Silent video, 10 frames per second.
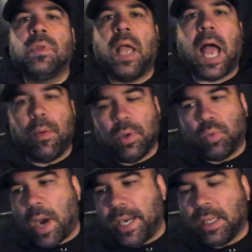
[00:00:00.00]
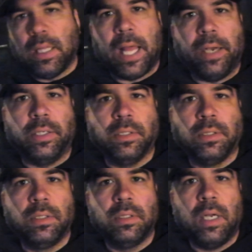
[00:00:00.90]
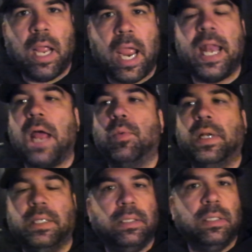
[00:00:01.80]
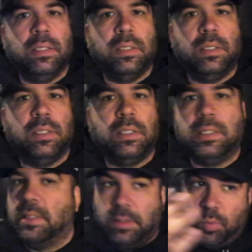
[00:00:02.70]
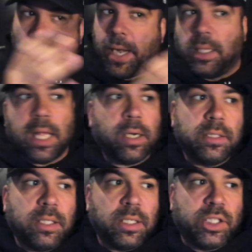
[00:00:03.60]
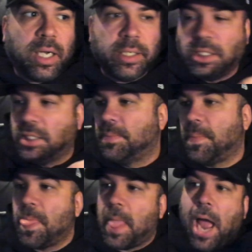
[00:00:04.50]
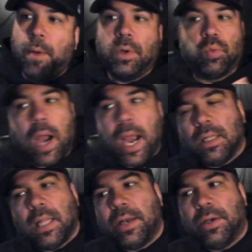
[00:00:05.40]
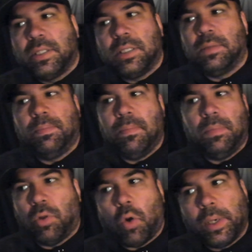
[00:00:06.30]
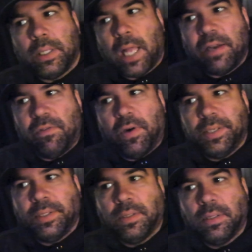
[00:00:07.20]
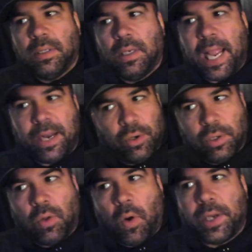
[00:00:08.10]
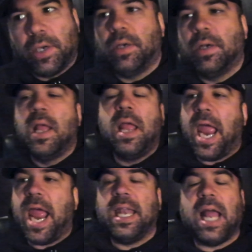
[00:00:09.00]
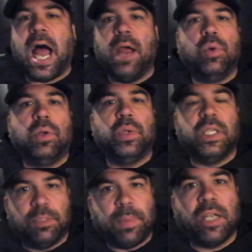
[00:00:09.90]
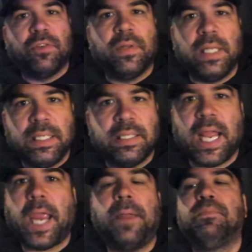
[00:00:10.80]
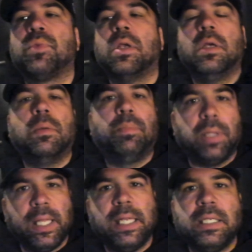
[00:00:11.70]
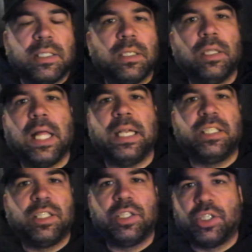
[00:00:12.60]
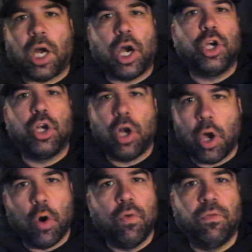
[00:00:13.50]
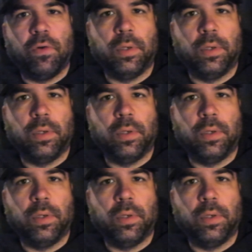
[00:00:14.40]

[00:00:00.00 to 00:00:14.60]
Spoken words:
I would write a letter, and I would write a letter to the judge. I would write a letter to Lori Lightfoot and her lawyer, and I would respectfully say, please, let's start over.